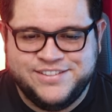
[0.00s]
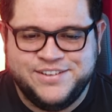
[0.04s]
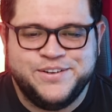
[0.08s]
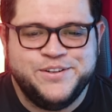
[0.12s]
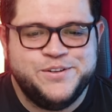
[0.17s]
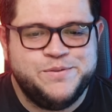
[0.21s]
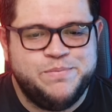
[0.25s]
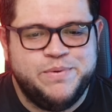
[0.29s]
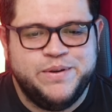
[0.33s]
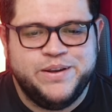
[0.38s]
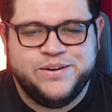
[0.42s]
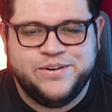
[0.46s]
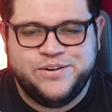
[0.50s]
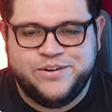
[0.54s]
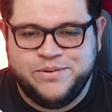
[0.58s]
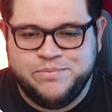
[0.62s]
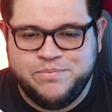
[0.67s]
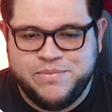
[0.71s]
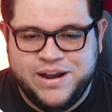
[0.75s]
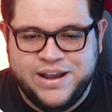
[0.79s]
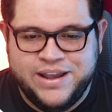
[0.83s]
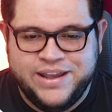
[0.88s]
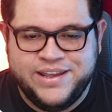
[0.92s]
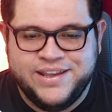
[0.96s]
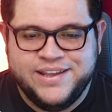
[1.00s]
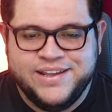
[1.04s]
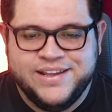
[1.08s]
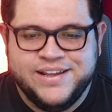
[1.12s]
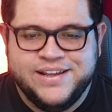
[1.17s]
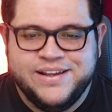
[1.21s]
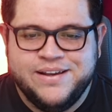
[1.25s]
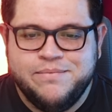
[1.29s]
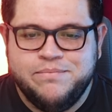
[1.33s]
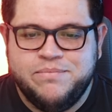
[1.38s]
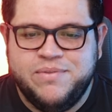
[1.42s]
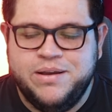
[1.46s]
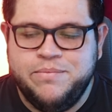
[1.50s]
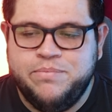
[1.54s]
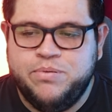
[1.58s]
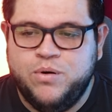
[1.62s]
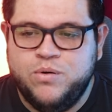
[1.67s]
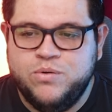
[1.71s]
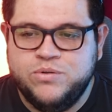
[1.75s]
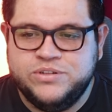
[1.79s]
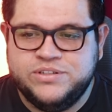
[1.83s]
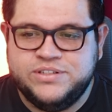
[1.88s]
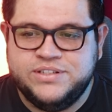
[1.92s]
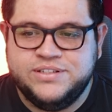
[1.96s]
so to speak, or my
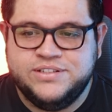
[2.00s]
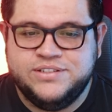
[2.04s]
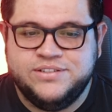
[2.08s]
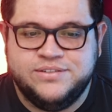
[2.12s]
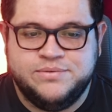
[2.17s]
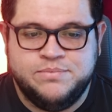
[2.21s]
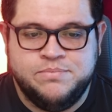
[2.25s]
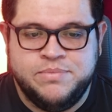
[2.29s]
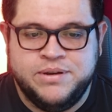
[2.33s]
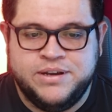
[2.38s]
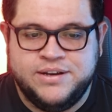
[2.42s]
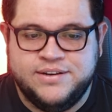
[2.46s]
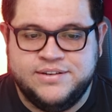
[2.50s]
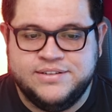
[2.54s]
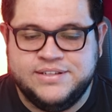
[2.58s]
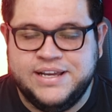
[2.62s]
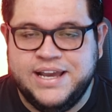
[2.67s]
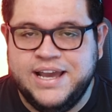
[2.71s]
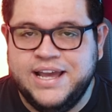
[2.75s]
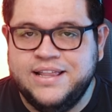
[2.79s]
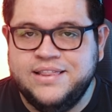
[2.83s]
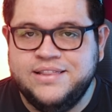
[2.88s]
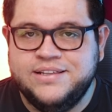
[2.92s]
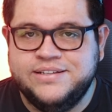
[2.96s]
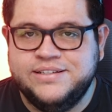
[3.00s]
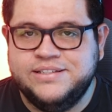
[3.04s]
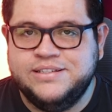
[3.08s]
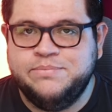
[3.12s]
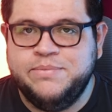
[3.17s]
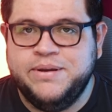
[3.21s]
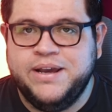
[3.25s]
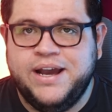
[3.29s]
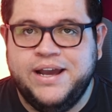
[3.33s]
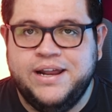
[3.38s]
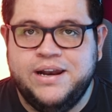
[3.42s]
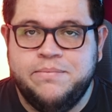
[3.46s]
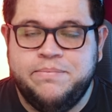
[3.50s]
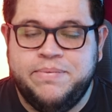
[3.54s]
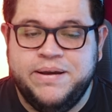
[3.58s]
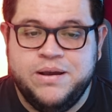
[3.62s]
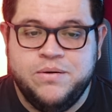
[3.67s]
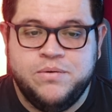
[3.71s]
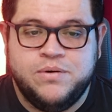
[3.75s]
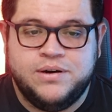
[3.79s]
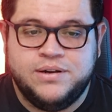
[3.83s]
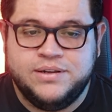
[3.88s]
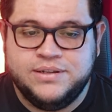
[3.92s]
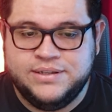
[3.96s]
posts. So because again, this is behind a
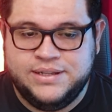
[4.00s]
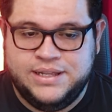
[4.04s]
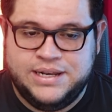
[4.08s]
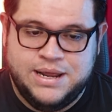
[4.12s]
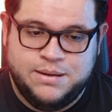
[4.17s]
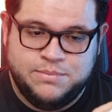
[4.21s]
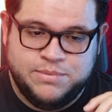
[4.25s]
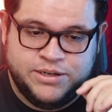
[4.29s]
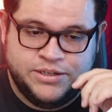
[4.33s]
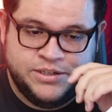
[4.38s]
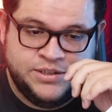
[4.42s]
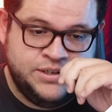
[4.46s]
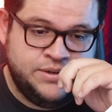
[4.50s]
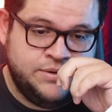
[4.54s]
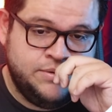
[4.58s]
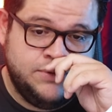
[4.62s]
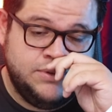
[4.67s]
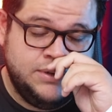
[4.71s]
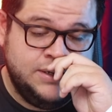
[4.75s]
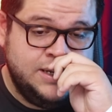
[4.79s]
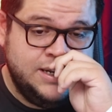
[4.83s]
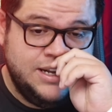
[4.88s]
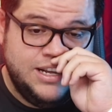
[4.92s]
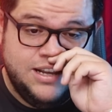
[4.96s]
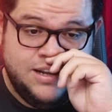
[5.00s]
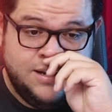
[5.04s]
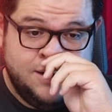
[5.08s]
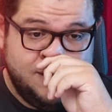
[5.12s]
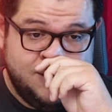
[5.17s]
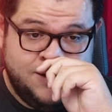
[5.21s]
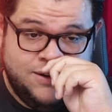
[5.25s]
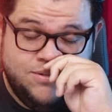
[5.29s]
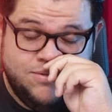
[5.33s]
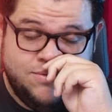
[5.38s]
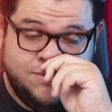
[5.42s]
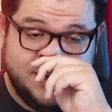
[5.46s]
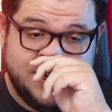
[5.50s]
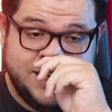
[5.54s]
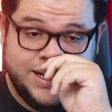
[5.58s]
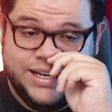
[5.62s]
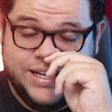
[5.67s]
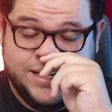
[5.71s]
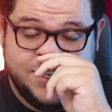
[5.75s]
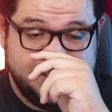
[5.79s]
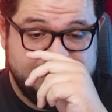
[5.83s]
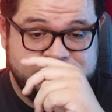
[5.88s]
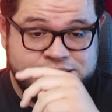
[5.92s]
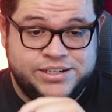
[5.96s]
paywall, and I'm not sure what I
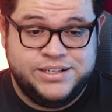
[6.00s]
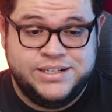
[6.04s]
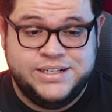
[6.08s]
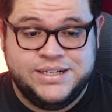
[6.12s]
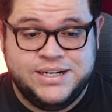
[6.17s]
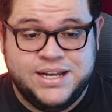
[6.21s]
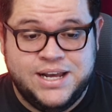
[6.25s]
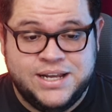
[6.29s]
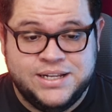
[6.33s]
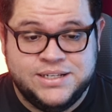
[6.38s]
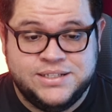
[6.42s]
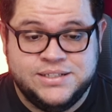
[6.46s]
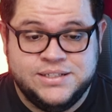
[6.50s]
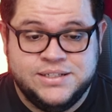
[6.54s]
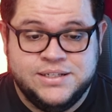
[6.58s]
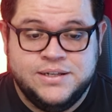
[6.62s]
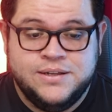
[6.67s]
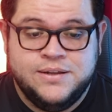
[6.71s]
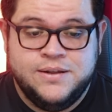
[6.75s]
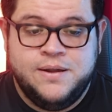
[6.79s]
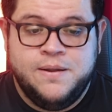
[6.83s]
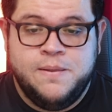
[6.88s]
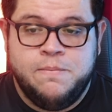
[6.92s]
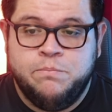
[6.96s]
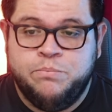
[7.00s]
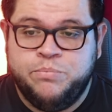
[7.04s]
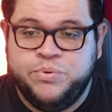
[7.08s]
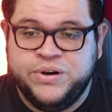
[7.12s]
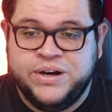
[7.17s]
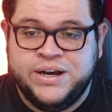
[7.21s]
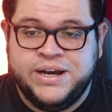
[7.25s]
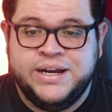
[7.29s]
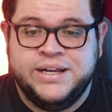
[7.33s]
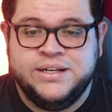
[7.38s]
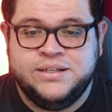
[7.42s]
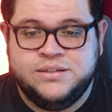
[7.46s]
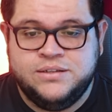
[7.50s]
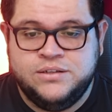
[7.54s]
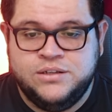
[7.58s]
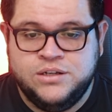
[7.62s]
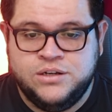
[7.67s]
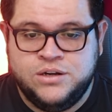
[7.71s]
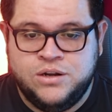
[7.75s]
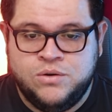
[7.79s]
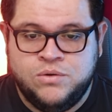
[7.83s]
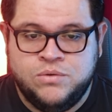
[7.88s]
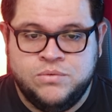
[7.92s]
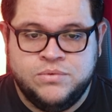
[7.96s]
can share or not. But
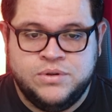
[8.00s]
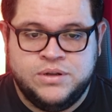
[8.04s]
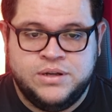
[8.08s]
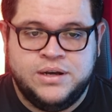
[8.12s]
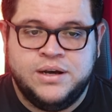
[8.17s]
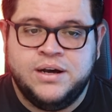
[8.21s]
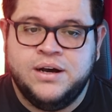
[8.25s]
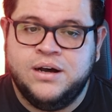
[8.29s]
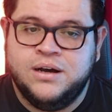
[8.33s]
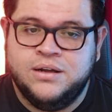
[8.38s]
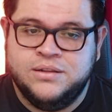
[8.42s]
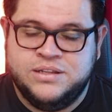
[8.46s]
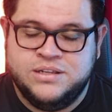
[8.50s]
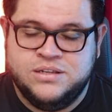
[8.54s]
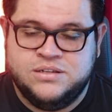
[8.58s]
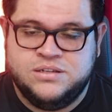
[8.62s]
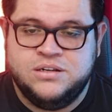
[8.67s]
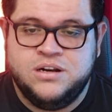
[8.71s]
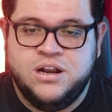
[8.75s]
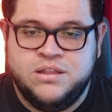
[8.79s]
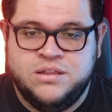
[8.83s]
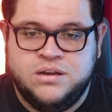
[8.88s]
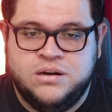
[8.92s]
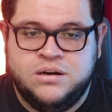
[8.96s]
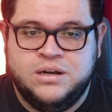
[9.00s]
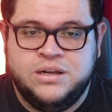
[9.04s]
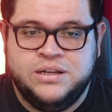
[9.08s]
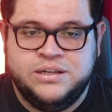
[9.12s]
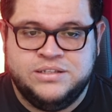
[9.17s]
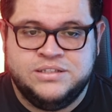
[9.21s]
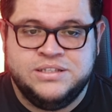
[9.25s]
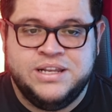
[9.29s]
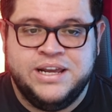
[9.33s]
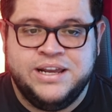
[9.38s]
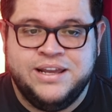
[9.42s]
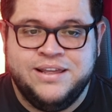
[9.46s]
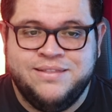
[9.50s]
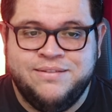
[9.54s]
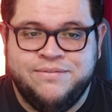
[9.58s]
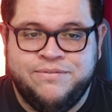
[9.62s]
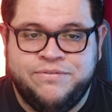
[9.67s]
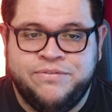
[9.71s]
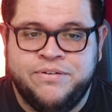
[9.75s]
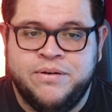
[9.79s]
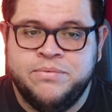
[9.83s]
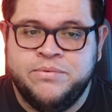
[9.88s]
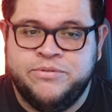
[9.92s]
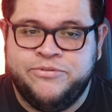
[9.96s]
there's another. It's like
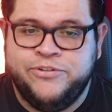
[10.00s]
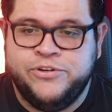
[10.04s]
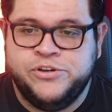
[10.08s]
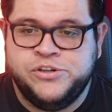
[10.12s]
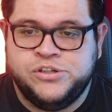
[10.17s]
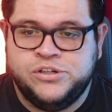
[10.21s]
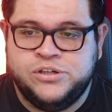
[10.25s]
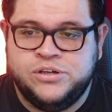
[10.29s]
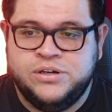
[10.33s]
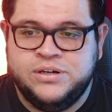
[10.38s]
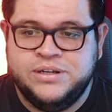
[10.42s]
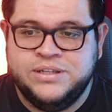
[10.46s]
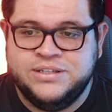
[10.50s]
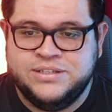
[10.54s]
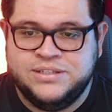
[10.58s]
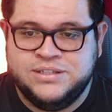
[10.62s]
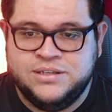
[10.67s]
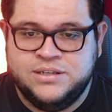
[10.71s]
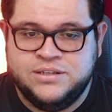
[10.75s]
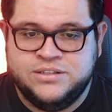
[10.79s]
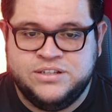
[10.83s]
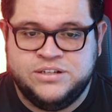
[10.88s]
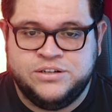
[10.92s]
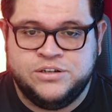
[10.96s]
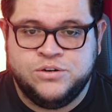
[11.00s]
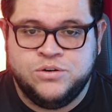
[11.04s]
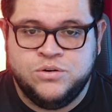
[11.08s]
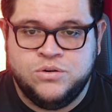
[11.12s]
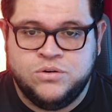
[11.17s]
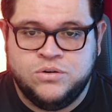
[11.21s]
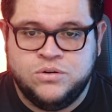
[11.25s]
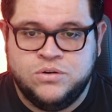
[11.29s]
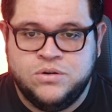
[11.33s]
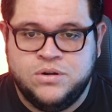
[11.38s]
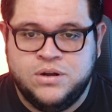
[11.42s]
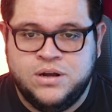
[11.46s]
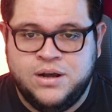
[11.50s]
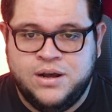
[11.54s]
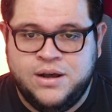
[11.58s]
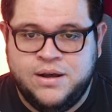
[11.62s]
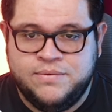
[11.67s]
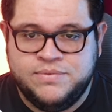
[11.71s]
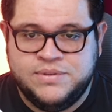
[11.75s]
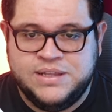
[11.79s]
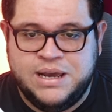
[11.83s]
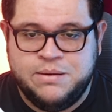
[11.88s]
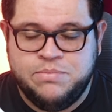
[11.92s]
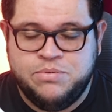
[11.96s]
from the future is a
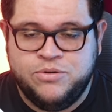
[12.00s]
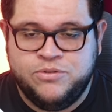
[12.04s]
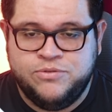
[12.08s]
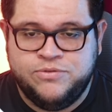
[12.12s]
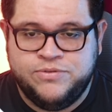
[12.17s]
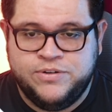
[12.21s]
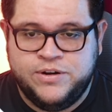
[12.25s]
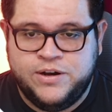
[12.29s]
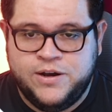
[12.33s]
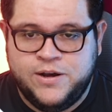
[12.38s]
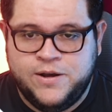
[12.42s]
circle type of